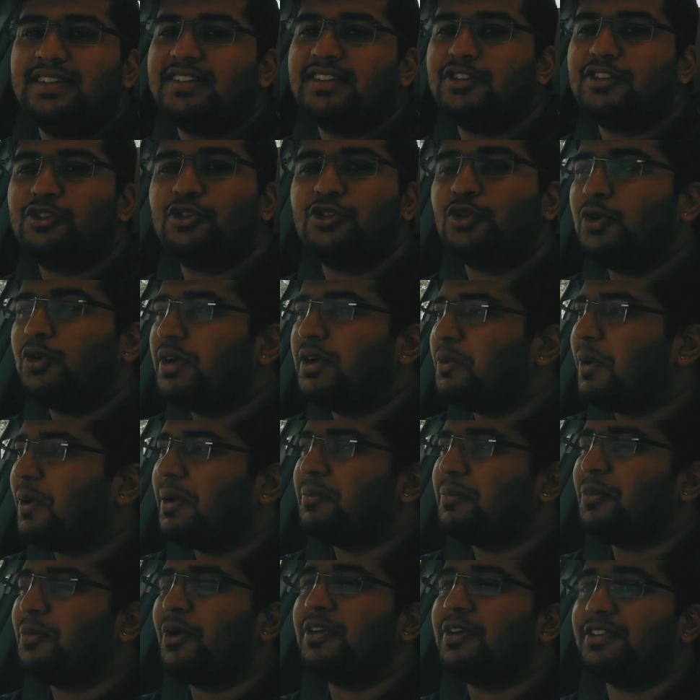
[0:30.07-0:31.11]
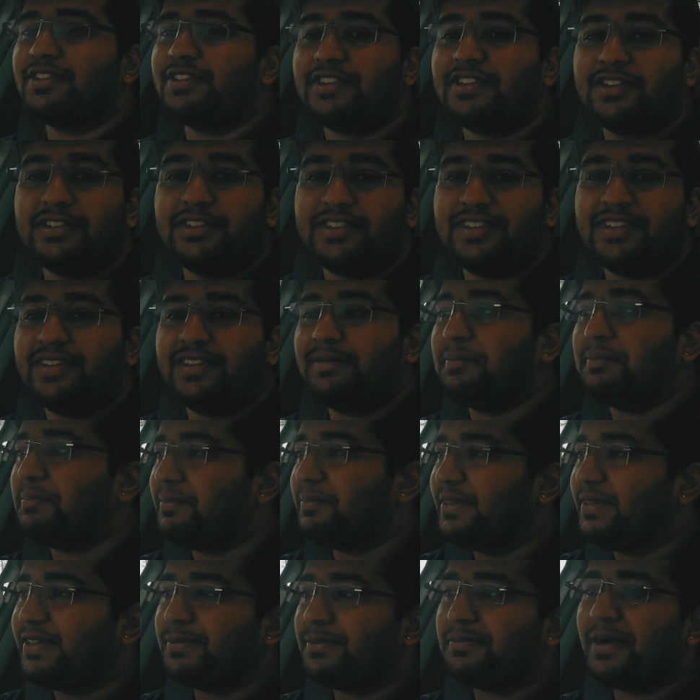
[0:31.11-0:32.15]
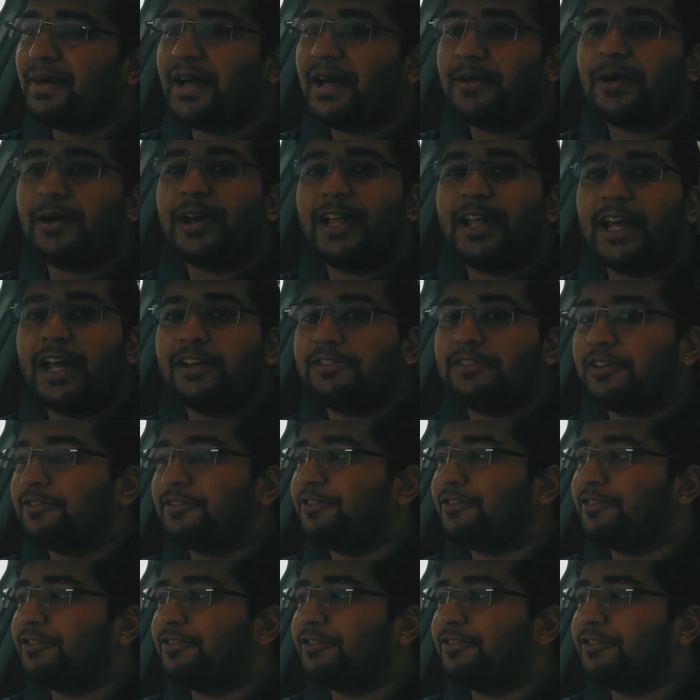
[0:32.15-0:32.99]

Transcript: It's a 2-in-1 policy, you see. Buy one, get one